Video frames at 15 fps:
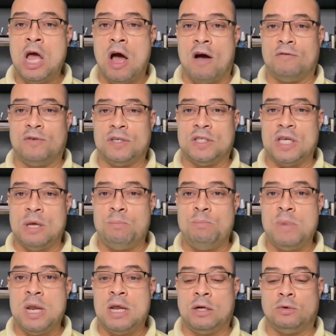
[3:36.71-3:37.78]
of his
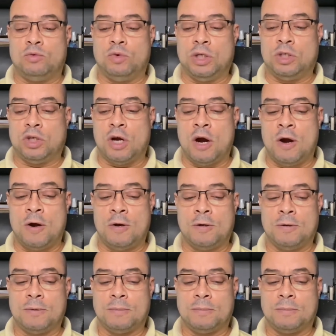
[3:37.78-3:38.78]
imminent return.